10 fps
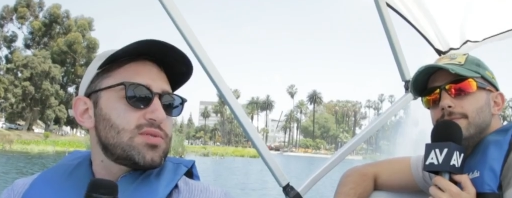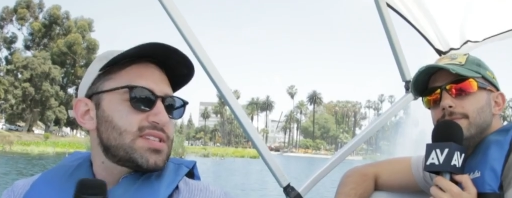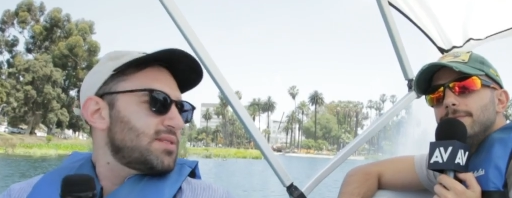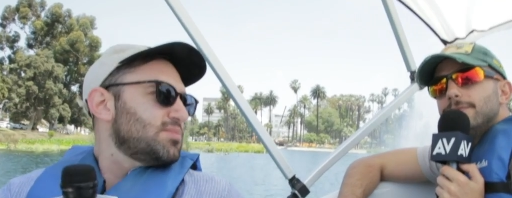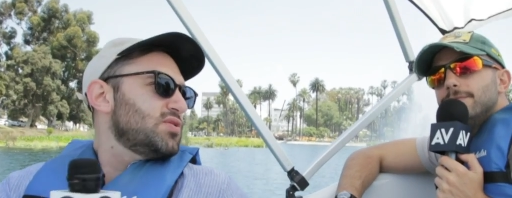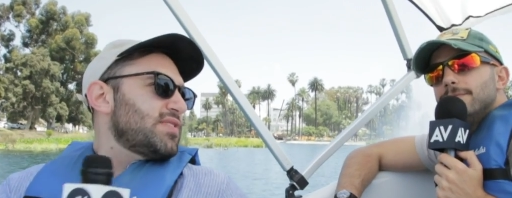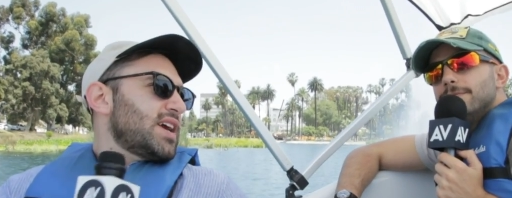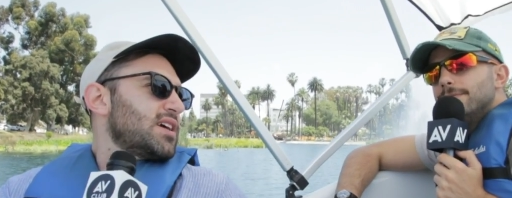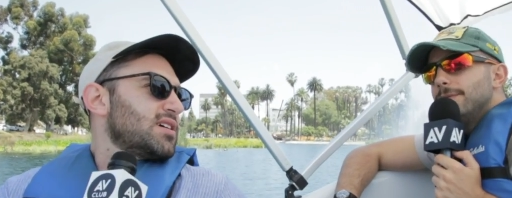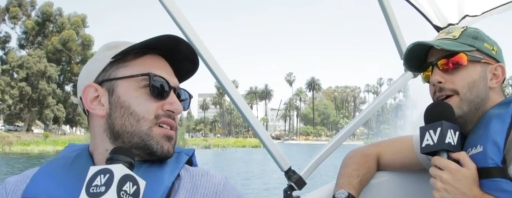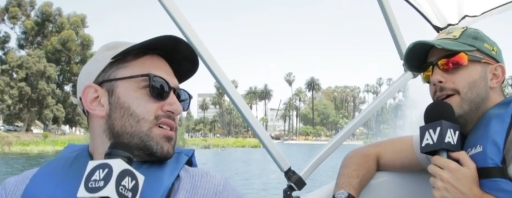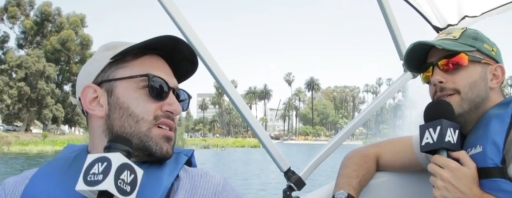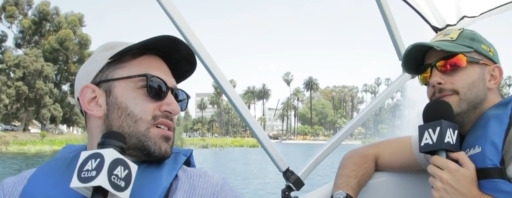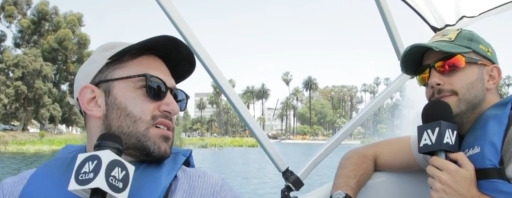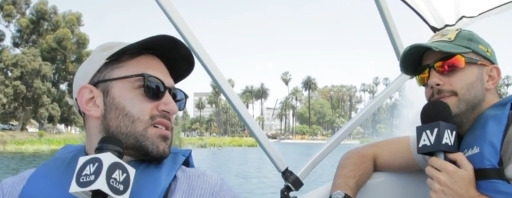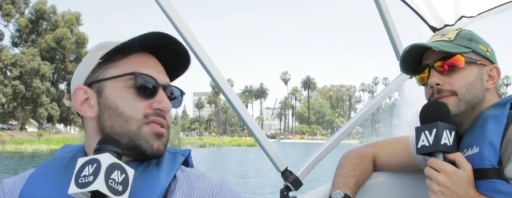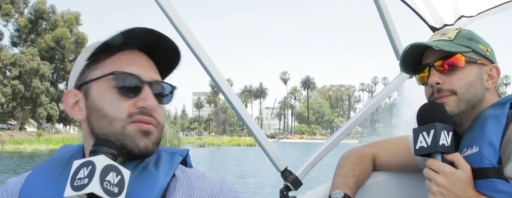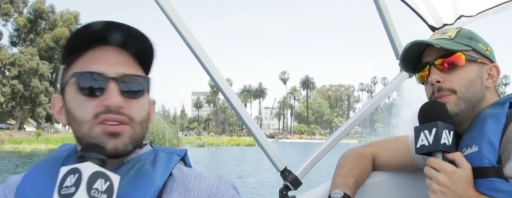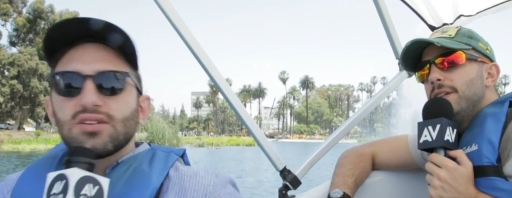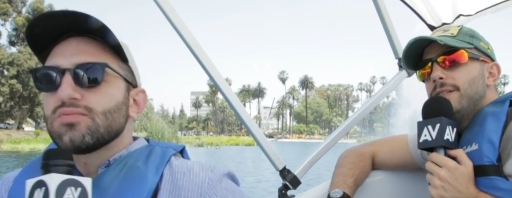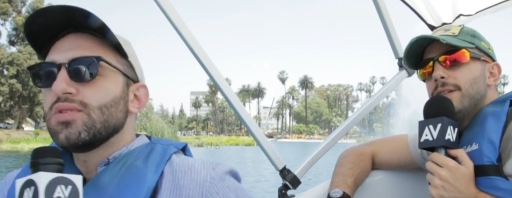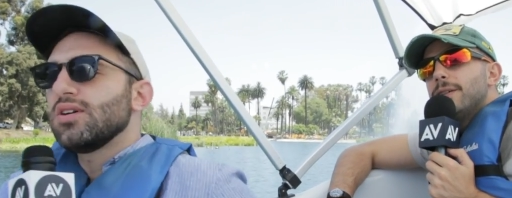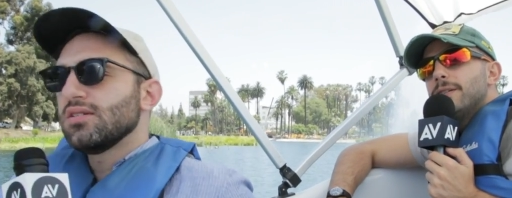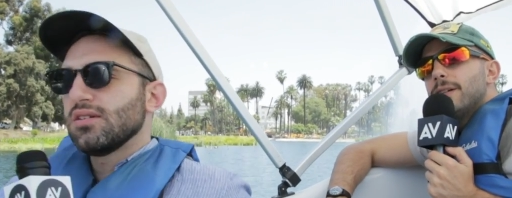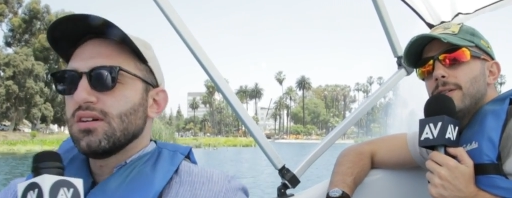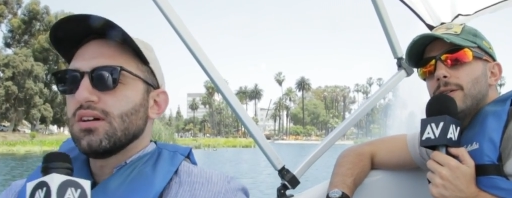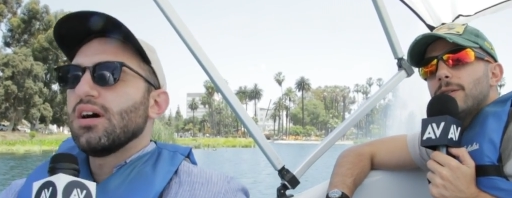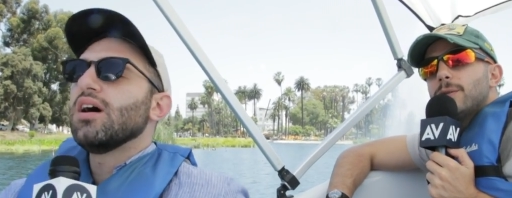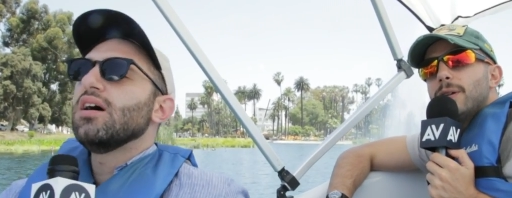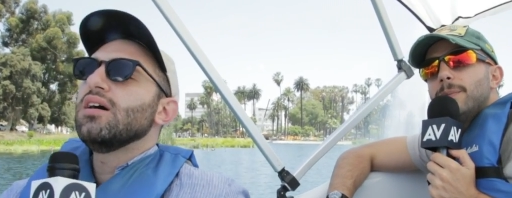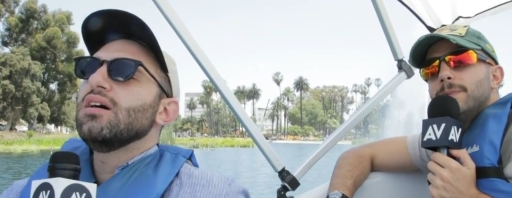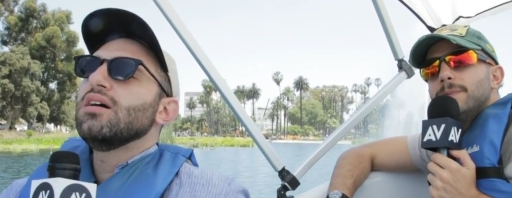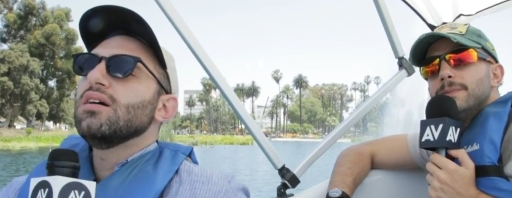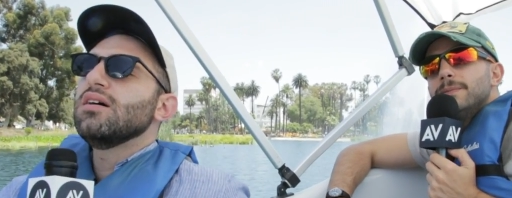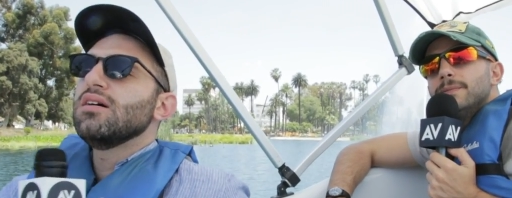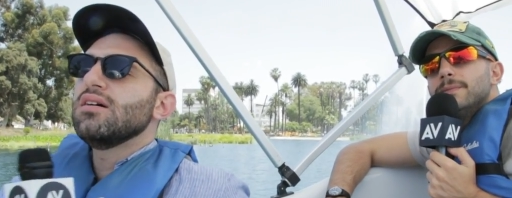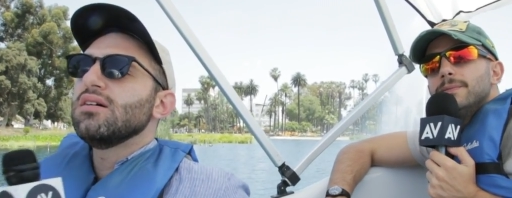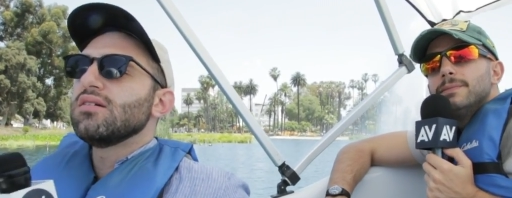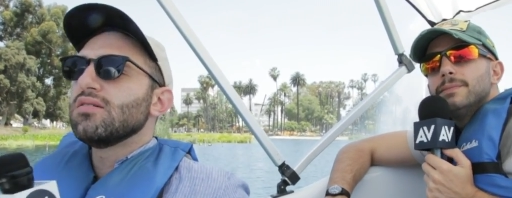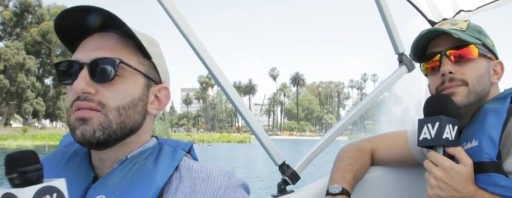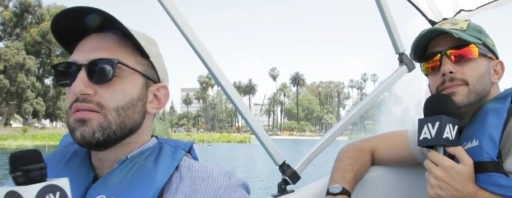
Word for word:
Speaker 1: was oh, it a movie? No. Miniseries on Adult Swim. Wow.